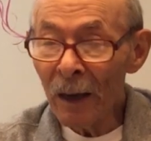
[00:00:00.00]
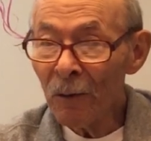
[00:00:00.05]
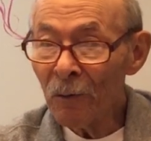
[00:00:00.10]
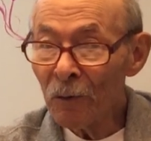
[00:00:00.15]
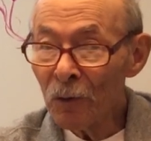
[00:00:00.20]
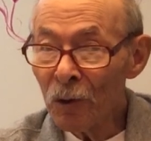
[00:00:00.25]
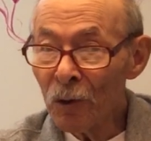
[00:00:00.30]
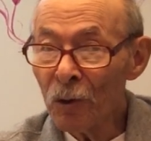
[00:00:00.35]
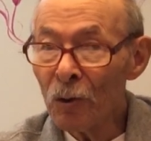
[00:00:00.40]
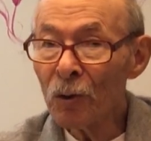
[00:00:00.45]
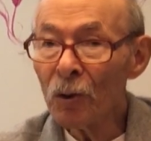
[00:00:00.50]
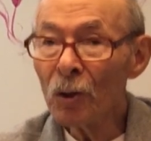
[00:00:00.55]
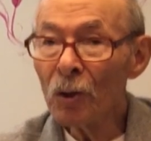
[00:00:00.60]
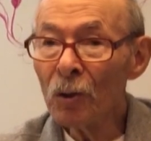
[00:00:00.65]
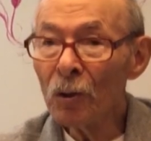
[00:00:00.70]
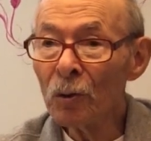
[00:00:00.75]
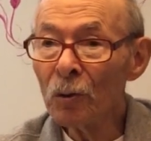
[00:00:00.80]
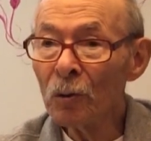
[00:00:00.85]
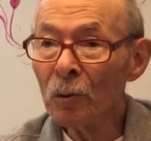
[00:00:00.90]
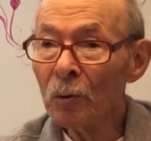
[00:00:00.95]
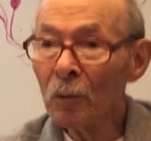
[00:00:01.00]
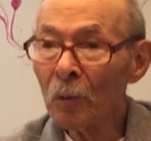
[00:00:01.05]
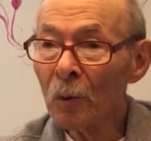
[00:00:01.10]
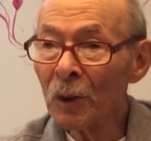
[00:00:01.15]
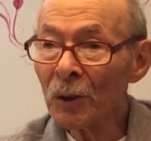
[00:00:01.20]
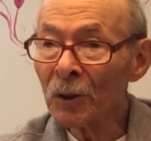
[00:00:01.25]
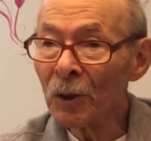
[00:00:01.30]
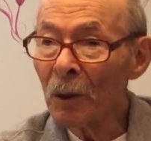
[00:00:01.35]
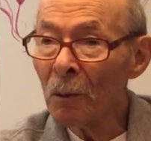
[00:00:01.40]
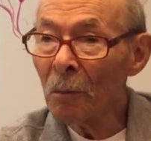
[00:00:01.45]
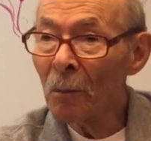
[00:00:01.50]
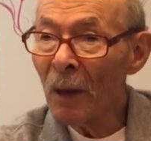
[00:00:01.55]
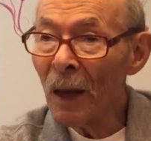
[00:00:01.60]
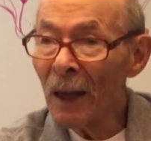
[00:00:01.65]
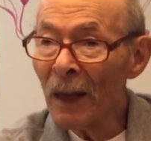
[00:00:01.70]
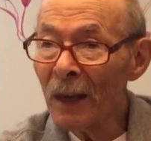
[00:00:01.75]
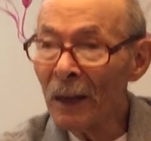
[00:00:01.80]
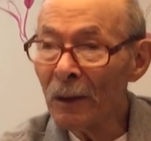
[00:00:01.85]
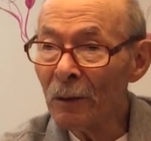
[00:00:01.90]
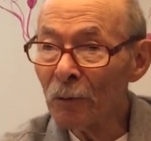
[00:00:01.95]
Avenue U was a
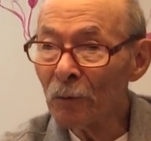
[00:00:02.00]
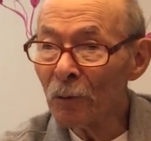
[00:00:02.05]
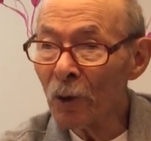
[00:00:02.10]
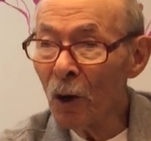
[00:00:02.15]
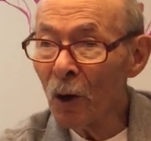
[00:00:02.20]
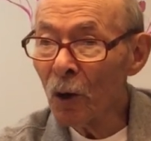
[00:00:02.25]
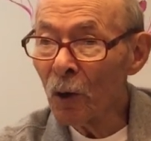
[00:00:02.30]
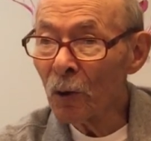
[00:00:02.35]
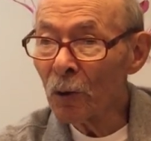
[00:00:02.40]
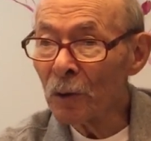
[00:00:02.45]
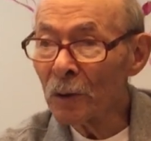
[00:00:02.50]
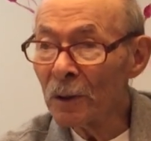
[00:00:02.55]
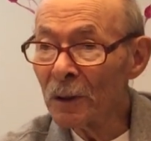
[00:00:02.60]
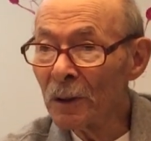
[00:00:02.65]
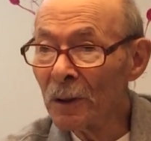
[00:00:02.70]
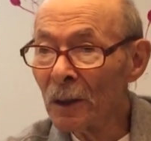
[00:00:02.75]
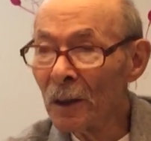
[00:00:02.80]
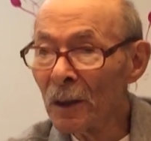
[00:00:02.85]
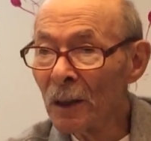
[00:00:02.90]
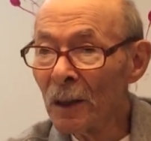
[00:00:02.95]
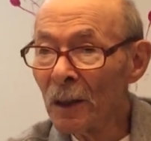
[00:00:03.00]
main road